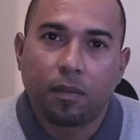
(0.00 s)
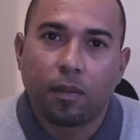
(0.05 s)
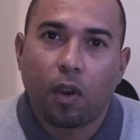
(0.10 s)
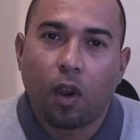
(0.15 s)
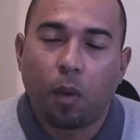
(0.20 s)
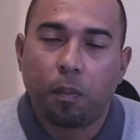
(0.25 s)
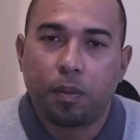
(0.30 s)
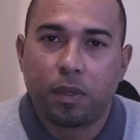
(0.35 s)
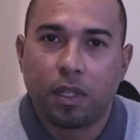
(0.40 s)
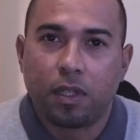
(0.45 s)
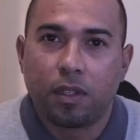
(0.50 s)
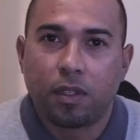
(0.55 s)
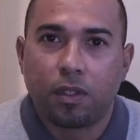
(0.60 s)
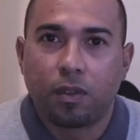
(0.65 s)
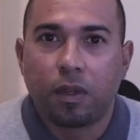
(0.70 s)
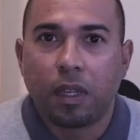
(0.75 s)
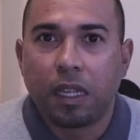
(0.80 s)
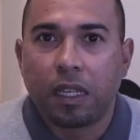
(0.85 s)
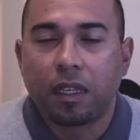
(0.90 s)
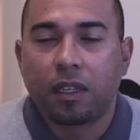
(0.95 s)
options
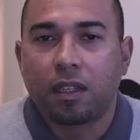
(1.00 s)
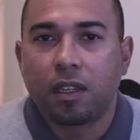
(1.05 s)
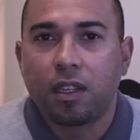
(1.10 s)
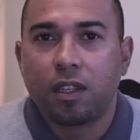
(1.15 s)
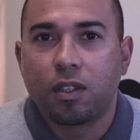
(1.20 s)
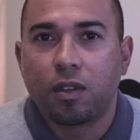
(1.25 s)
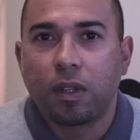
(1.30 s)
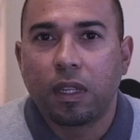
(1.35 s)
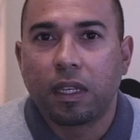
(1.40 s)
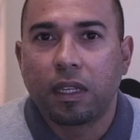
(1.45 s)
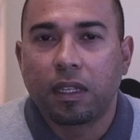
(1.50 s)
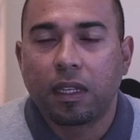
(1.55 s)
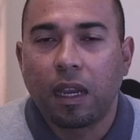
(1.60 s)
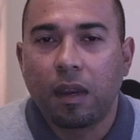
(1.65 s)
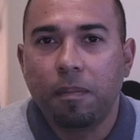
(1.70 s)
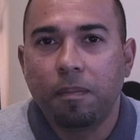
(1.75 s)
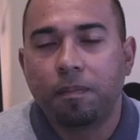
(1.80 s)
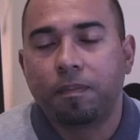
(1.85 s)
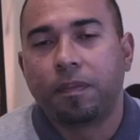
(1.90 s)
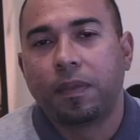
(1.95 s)
to increase your
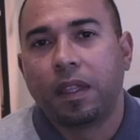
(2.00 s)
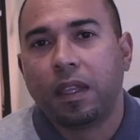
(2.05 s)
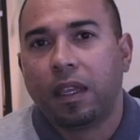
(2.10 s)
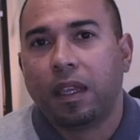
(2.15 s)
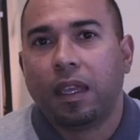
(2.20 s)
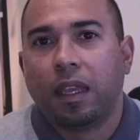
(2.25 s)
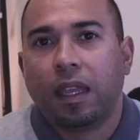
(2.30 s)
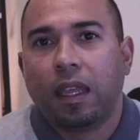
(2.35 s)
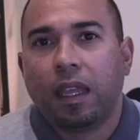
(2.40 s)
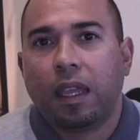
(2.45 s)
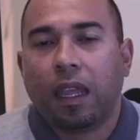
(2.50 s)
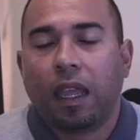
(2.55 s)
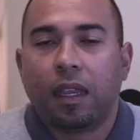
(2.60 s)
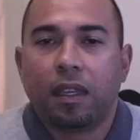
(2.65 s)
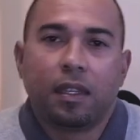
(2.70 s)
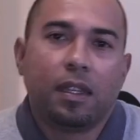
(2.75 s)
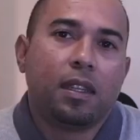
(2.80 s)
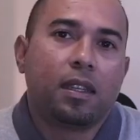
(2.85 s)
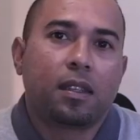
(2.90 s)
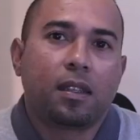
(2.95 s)
income
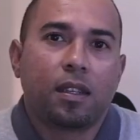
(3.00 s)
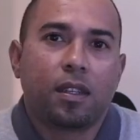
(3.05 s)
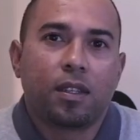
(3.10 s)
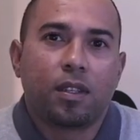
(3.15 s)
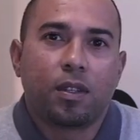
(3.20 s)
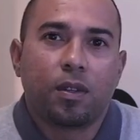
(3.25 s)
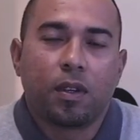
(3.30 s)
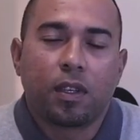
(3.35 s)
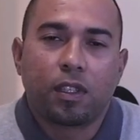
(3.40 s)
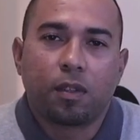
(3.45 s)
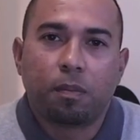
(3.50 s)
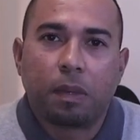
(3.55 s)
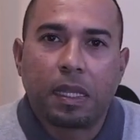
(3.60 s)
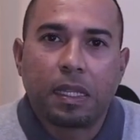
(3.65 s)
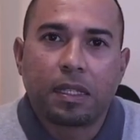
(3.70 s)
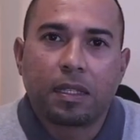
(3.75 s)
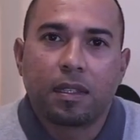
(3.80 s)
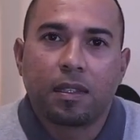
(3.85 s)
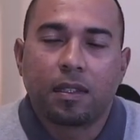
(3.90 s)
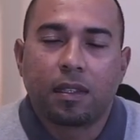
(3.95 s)
and decrease your
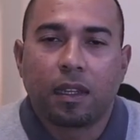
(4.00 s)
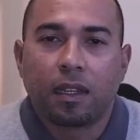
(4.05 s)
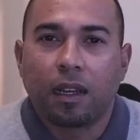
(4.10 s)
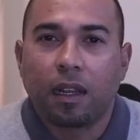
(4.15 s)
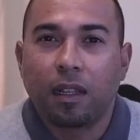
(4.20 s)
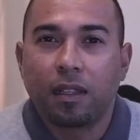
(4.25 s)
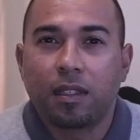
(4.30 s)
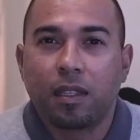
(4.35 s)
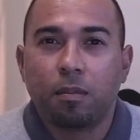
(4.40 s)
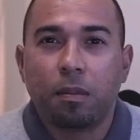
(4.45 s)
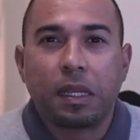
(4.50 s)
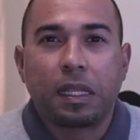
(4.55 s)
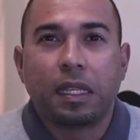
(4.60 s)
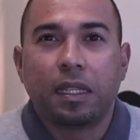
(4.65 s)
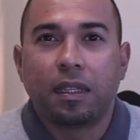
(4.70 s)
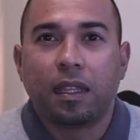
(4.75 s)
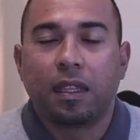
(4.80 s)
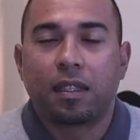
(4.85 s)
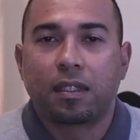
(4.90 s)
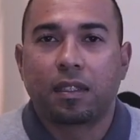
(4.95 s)
expenses, and ultimately
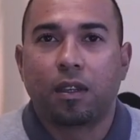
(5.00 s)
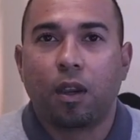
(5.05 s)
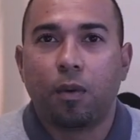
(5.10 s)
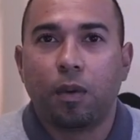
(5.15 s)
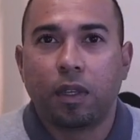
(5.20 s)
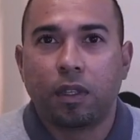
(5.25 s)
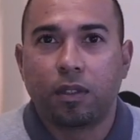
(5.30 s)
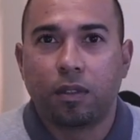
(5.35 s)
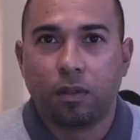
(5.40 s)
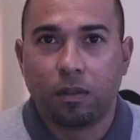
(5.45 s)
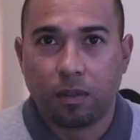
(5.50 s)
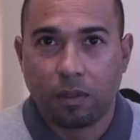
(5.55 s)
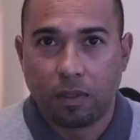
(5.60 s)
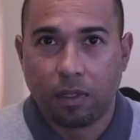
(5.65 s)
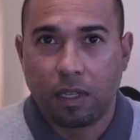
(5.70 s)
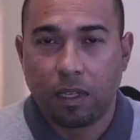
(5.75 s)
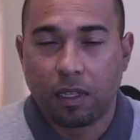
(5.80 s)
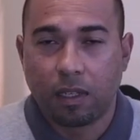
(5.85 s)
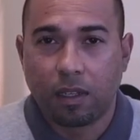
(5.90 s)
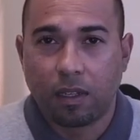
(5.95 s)
that's going to
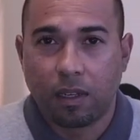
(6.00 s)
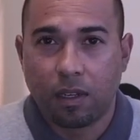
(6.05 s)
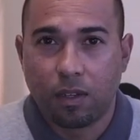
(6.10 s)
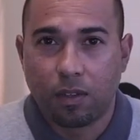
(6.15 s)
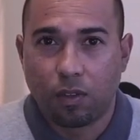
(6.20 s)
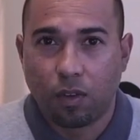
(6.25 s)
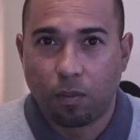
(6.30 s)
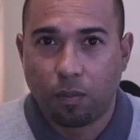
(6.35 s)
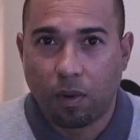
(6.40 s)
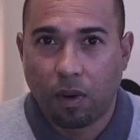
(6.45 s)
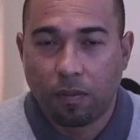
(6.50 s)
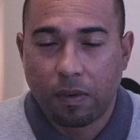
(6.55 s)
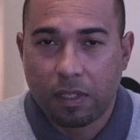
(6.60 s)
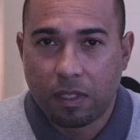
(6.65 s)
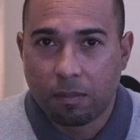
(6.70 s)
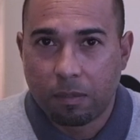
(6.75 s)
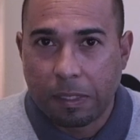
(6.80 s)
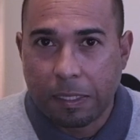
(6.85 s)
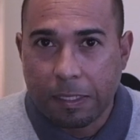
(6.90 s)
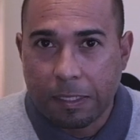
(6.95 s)
increase your
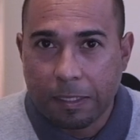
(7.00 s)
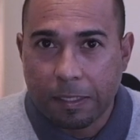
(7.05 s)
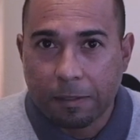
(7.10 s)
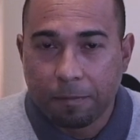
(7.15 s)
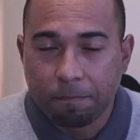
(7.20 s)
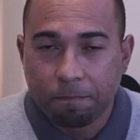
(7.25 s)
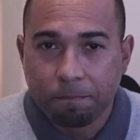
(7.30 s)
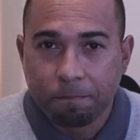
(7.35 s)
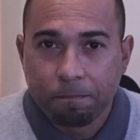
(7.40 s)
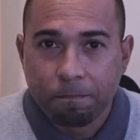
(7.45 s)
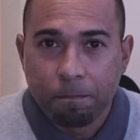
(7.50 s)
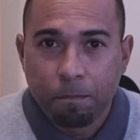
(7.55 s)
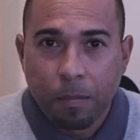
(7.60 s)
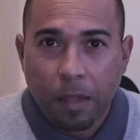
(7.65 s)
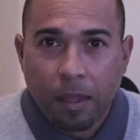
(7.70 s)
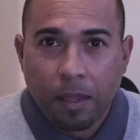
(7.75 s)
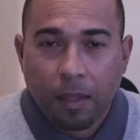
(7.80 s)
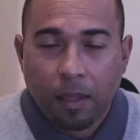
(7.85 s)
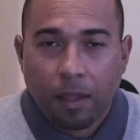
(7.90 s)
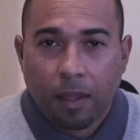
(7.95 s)
profitability.
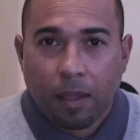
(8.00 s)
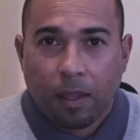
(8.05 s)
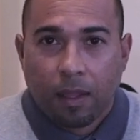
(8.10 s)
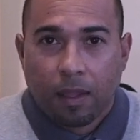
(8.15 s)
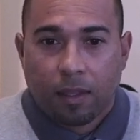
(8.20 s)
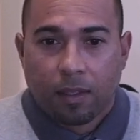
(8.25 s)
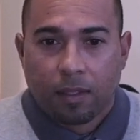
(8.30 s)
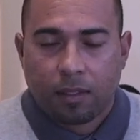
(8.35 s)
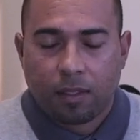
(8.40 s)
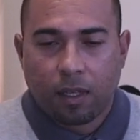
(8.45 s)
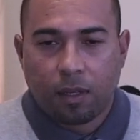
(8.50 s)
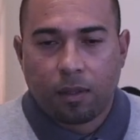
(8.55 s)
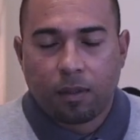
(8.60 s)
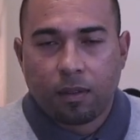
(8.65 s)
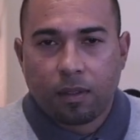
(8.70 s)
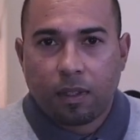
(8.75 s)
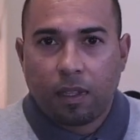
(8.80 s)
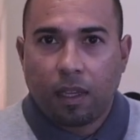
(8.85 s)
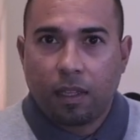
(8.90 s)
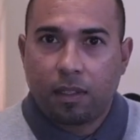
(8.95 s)
So
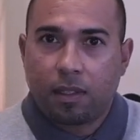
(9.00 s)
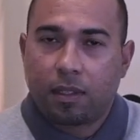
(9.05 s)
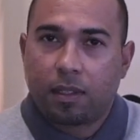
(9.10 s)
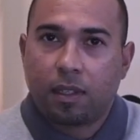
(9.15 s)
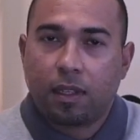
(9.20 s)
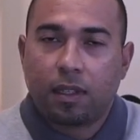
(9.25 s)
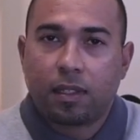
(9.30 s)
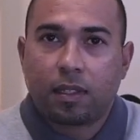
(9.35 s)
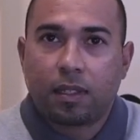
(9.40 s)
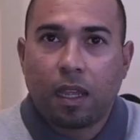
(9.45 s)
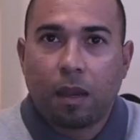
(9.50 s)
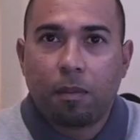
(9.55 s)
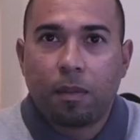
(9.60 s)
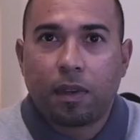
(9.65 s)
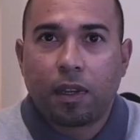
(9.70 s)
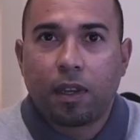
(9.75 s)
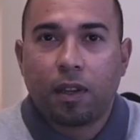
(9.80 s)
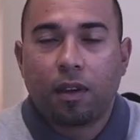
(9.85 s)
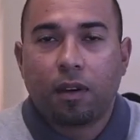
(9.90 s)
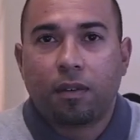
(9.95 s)
that's a
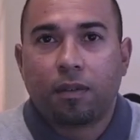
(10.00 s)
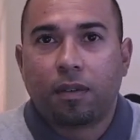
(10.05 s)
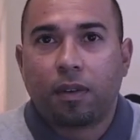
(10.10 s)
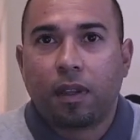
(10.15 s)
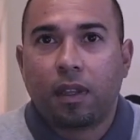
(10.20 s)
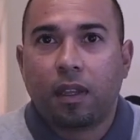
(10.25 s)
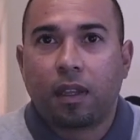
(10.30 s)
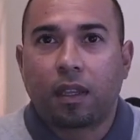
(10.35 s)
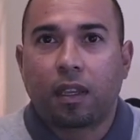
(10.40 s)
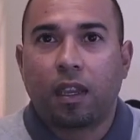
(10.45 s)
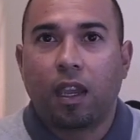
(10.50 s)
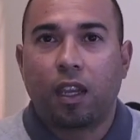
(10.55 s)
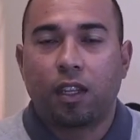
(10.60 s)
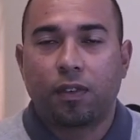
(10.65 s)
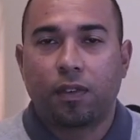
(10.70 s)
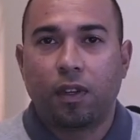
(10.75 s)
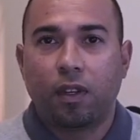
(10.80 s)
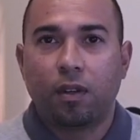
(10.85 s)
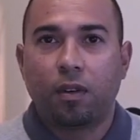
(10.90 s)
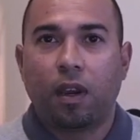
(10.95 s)
summary of cash
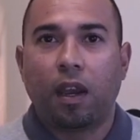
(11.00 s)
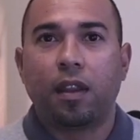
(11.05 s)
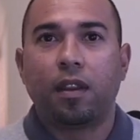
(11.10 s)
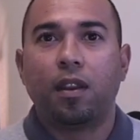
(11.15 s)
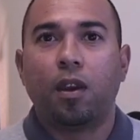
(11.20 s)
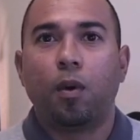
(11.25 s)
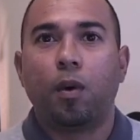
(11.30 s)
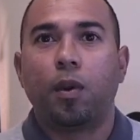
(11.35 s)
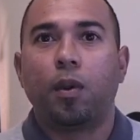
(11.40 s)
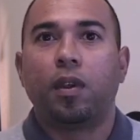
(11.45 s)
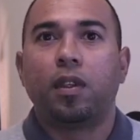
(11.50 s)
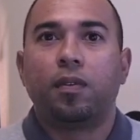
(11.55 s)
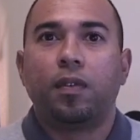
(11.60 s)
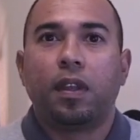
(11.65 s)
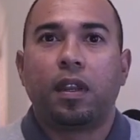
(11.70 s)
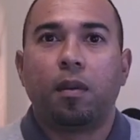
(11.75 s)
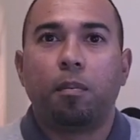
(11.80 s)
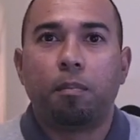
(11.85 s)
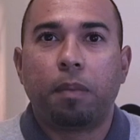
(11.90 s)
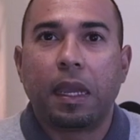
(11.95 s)
flow. I know it was
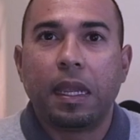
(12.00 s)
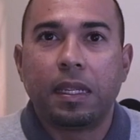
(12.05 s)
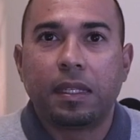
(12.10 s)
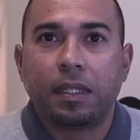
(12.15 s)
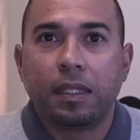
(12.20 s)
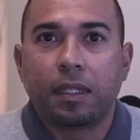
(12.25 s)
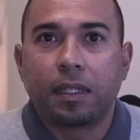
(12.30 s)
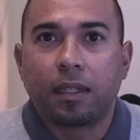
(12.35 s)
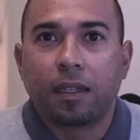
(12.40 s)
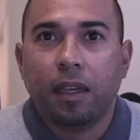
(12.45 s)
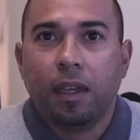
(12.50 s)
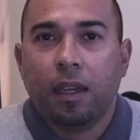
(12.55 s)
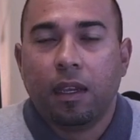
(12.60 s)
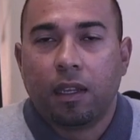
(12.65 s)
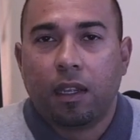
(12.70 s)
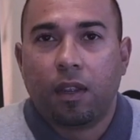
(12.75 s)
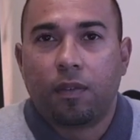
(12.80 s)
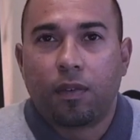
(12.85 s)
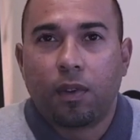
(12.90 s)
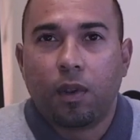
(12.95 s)
very basic.
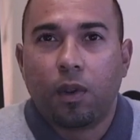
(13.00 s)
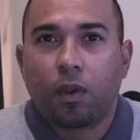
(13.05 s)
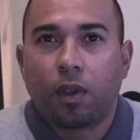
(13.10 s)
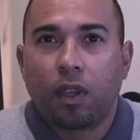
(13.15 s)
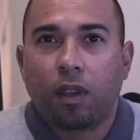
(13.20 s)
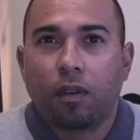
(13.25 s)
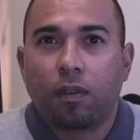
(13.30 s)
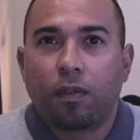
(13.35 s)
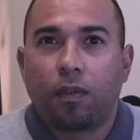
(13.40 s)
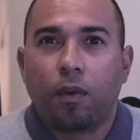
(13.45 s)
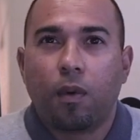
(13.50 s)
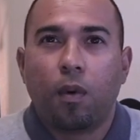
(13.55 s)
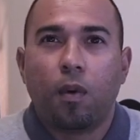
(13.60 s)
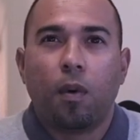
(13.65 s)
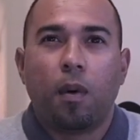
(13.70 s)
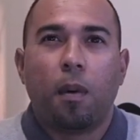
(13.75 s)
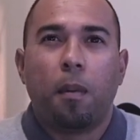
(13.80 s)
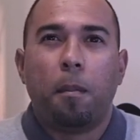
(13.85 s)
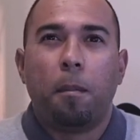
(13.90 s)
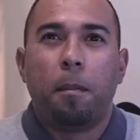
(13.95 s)
If you're looking
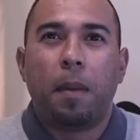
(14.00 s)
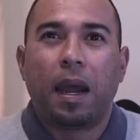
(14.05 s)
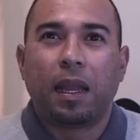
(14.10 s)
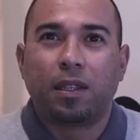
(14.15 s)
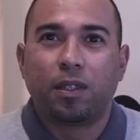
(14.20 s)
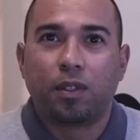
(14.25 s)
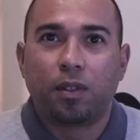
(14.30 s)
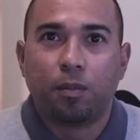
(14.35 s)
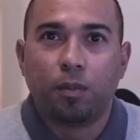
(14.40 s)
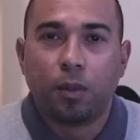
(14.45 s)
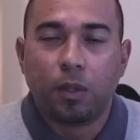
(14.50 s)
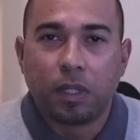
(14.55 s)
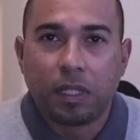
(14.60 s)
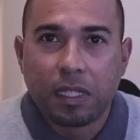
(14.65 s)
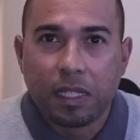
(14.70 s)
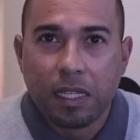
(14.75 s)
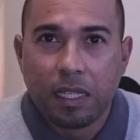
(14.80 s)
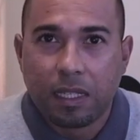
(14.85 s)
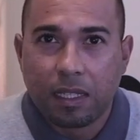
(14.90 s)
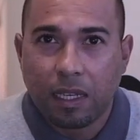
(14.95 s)
for much more
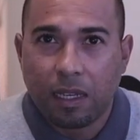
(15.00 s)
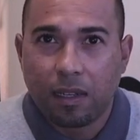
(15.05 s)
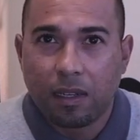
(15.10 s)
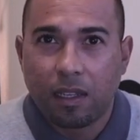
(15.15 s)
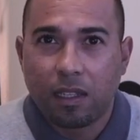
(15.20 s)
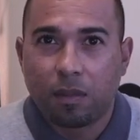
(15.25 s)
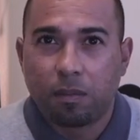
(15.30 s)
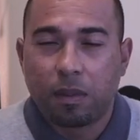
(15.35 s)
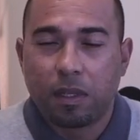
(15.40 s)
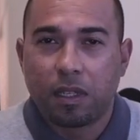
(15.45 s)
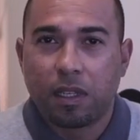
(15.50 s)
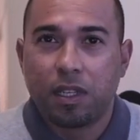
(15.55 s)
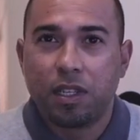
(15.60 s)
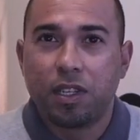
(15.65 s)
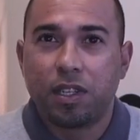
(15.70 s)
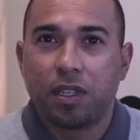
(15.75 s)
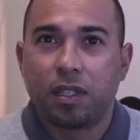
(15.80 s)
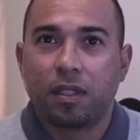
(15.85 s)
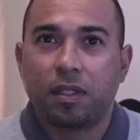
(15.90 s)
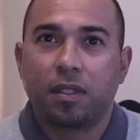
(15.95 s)
detailed
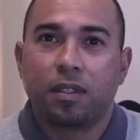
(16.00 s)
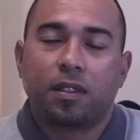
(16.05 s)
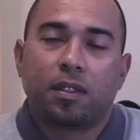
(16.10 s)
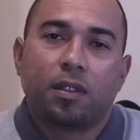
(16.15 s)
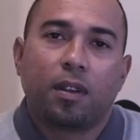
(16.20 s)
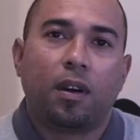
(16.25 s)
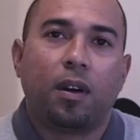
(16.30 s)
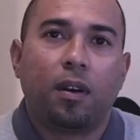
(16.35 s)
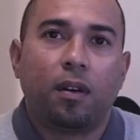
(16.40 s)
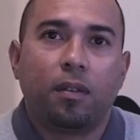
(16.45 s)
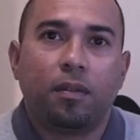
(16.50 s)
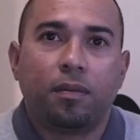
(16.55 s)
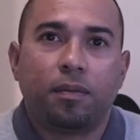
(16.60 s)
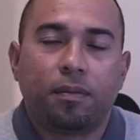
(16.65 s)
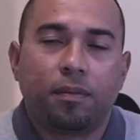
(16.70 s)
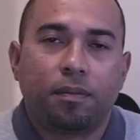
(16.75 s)
explanations of